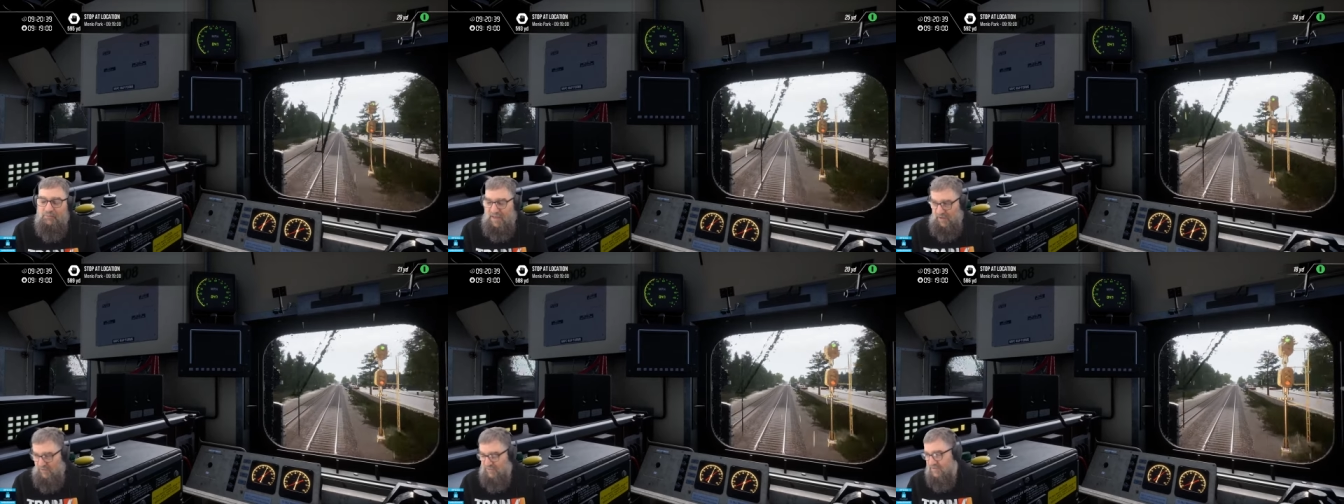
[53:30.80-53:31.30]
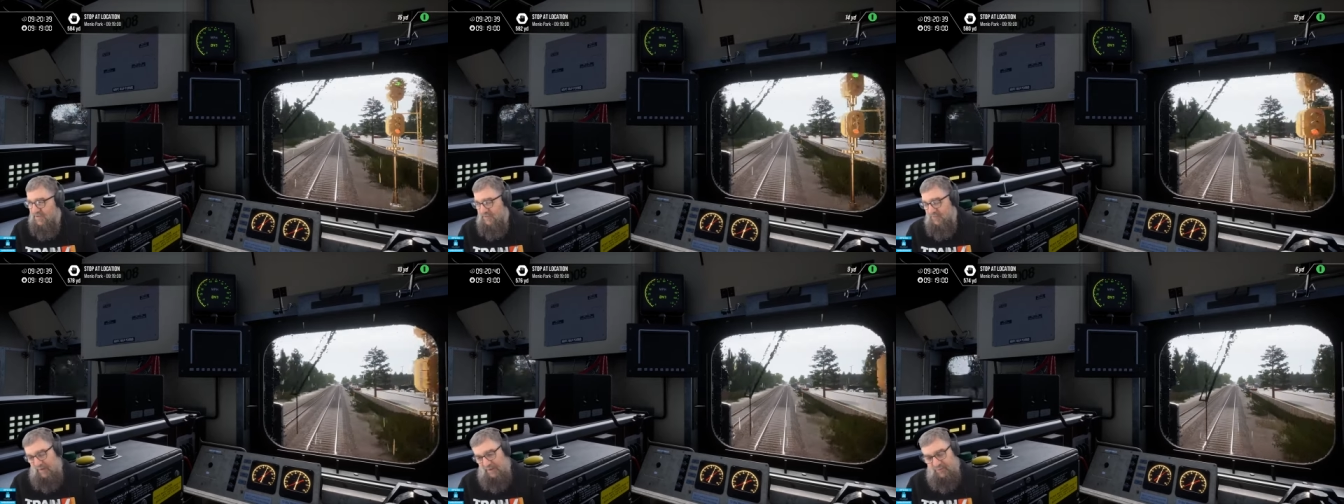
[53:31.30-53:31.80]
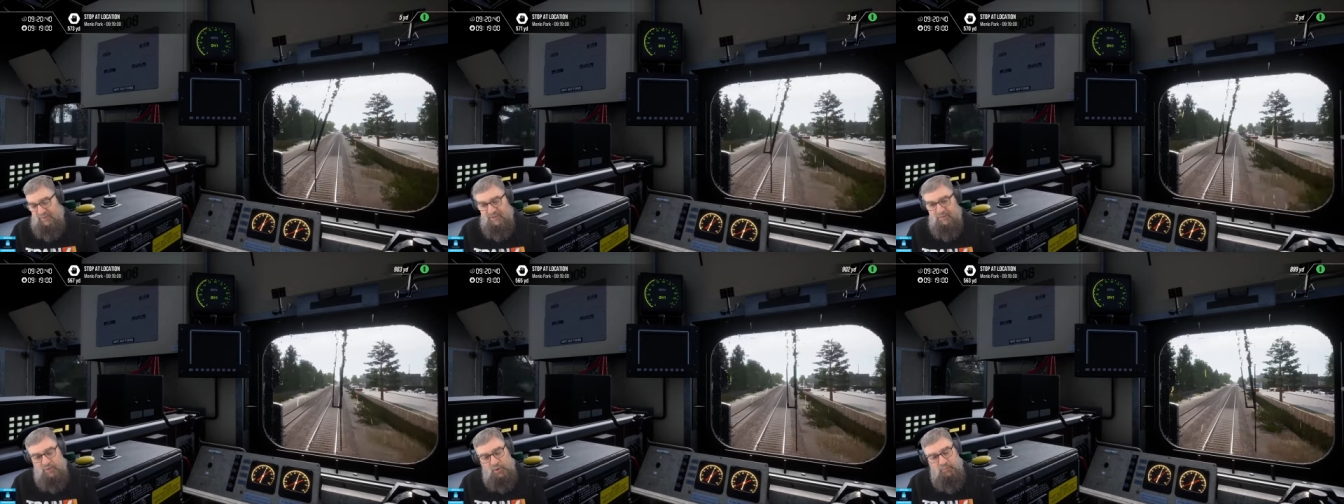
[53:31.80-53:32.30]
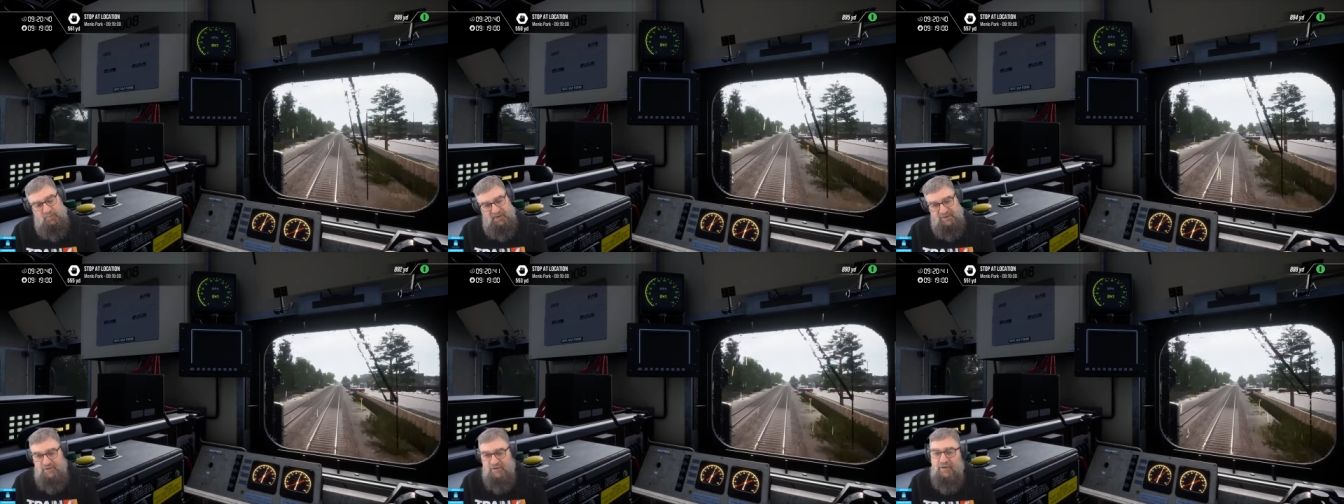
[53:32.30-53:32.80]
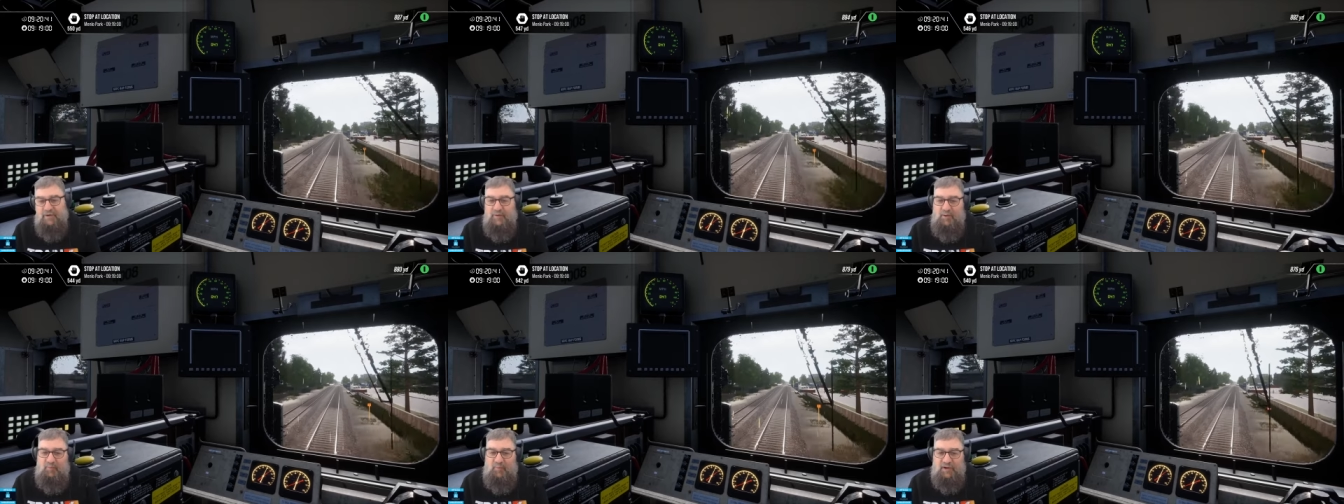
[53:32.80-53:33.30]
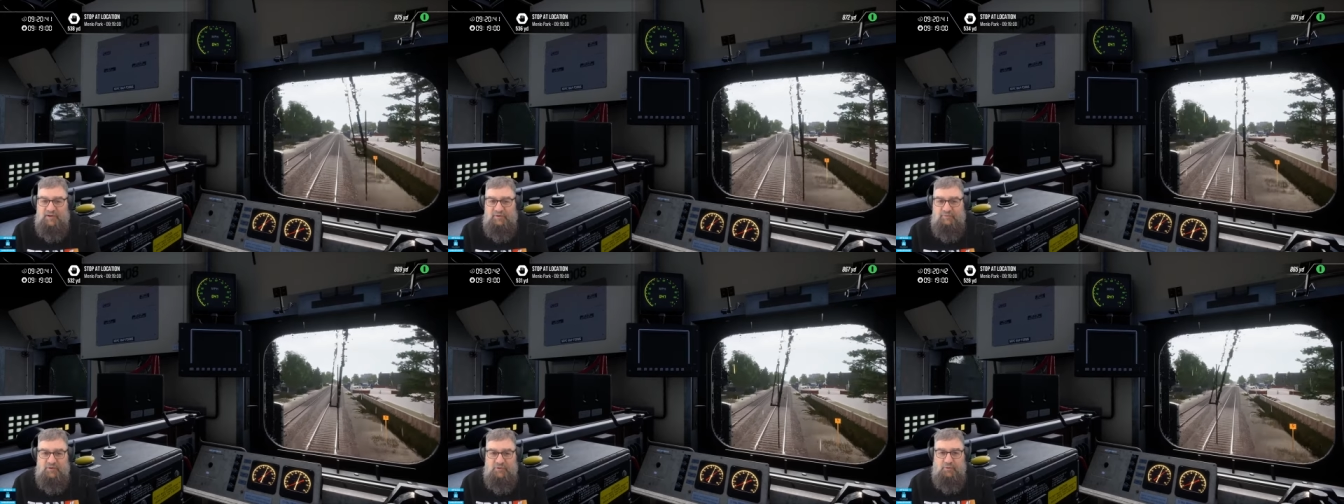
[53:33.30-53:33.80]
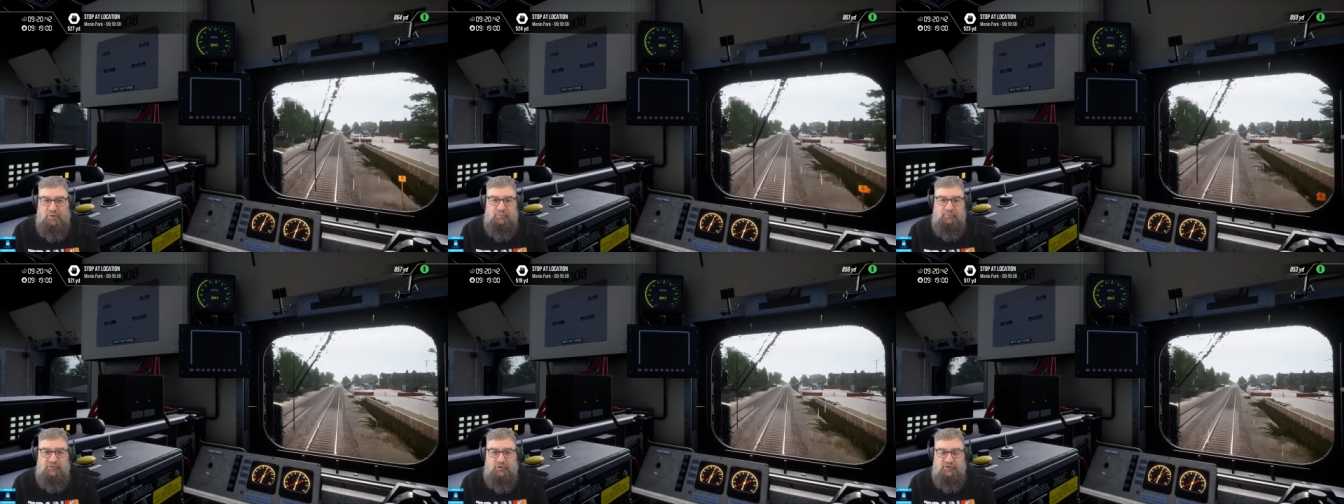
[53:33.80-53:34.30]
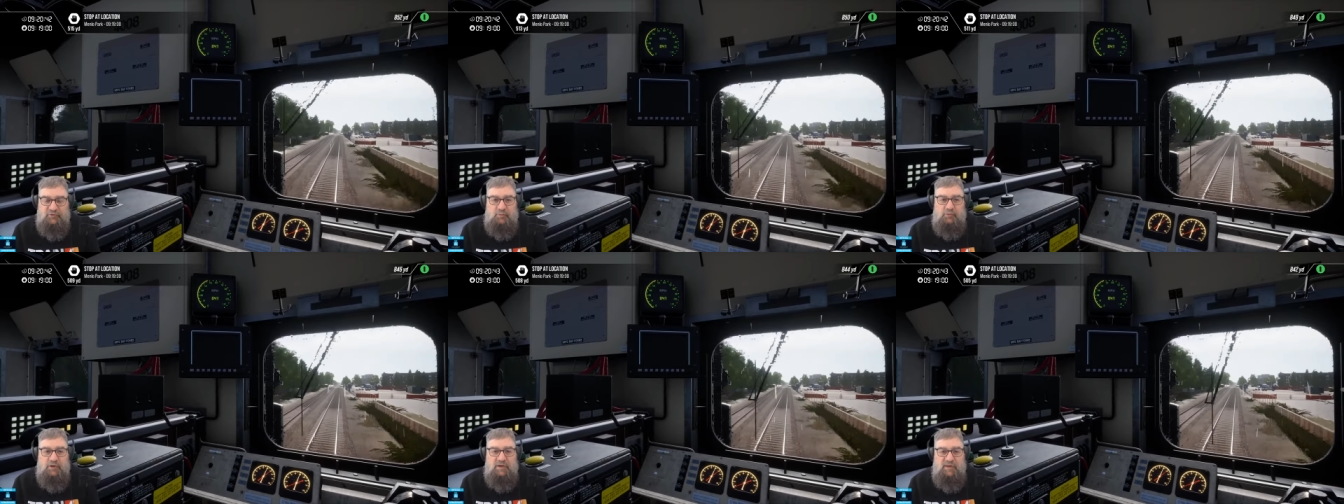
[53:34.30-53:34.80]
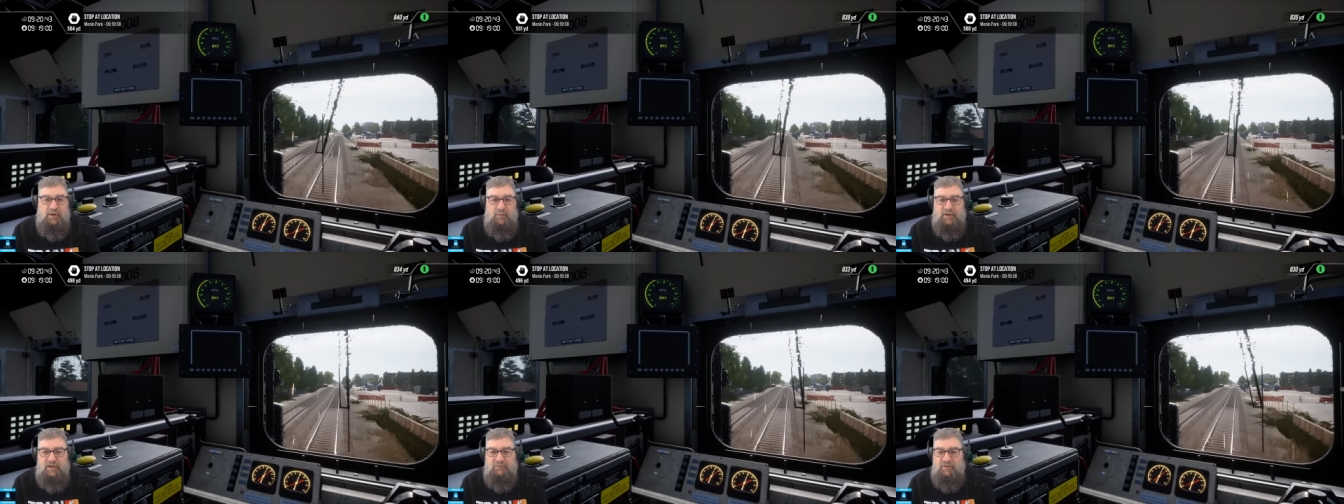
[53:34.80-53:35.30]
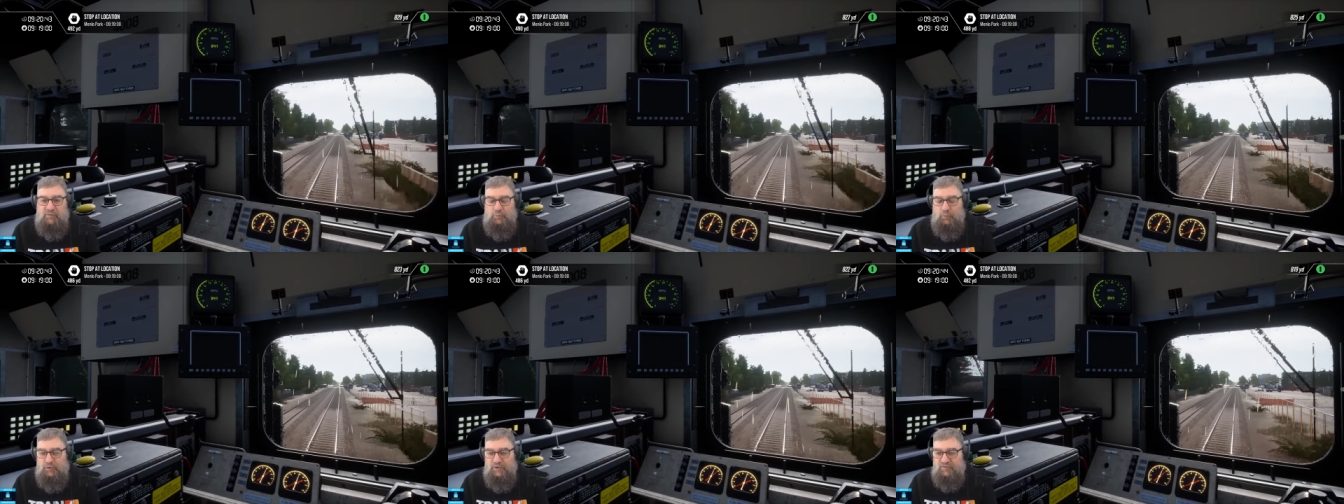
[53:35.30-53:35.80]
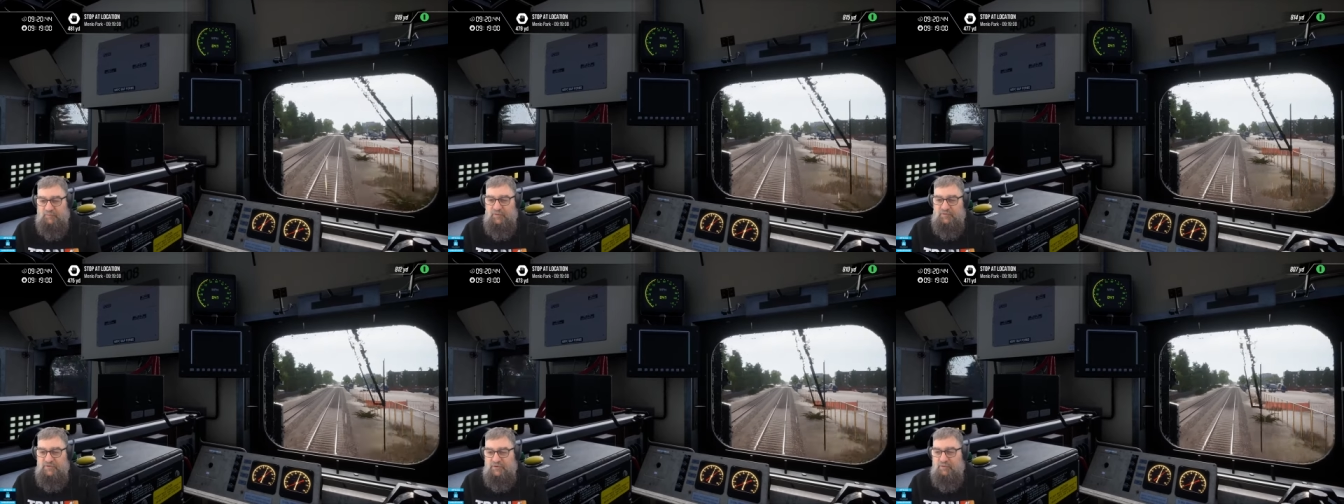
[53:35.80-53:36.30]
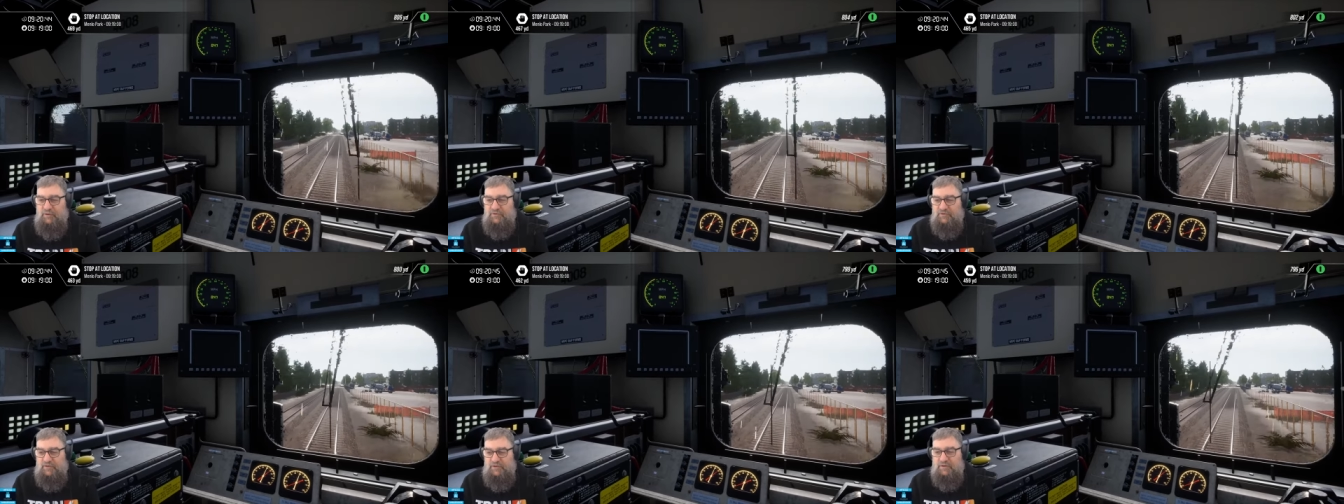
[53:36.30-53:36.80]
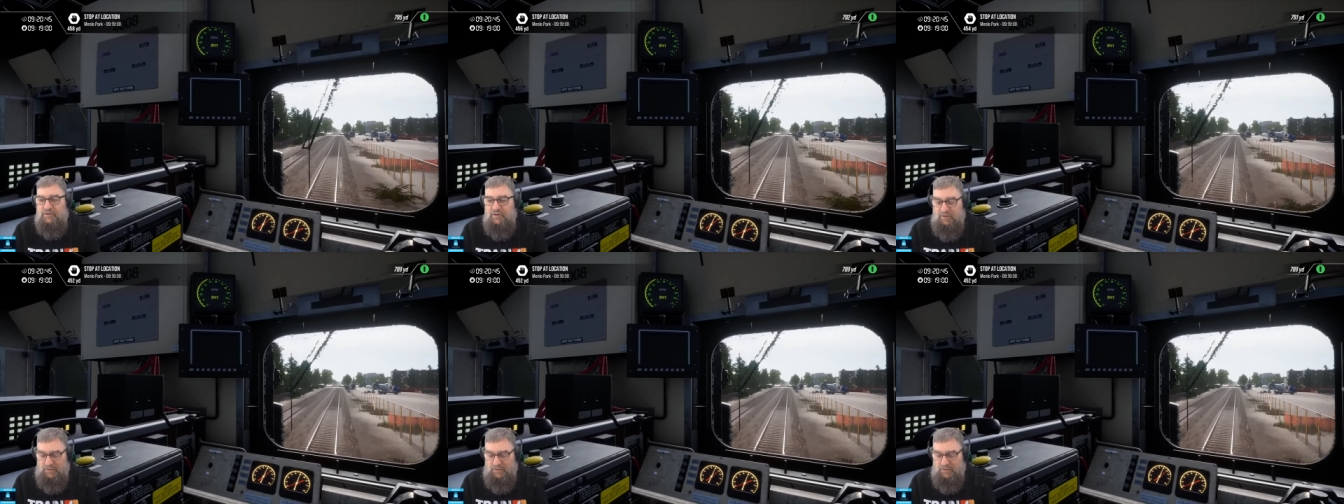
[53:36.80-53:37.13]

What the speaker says: Yes, that's a bad thing. It would go bang. But if you tried to operate that way, even if you weren't exposing the crown sheet,